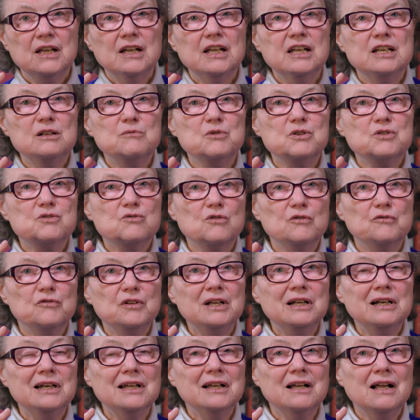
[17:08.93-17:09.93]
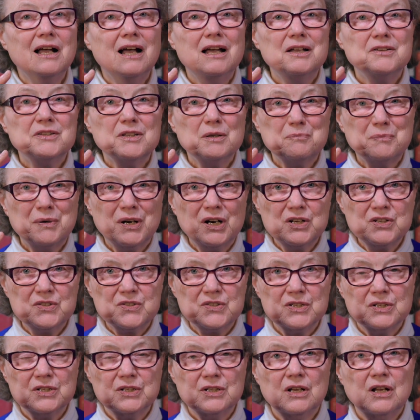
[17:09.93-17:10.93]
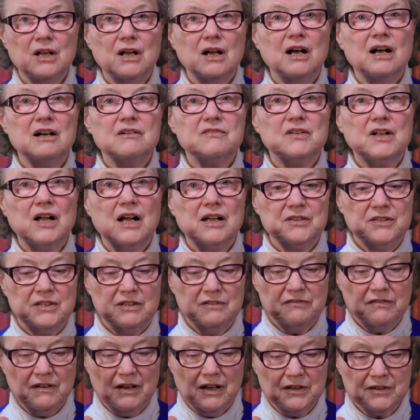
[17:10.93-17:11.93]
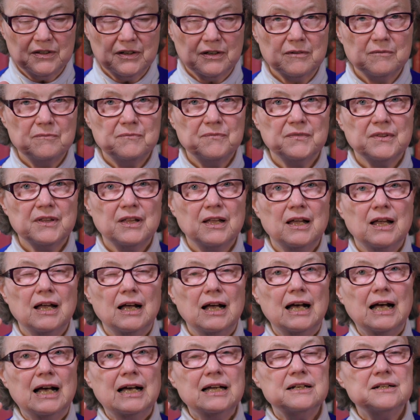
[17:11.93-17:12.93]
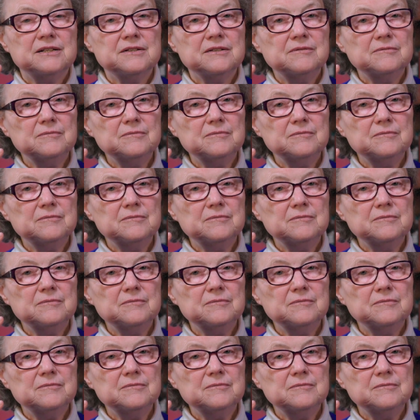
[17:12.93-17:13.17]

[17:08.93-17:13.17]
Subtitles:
he was revealing the person of God the Father. And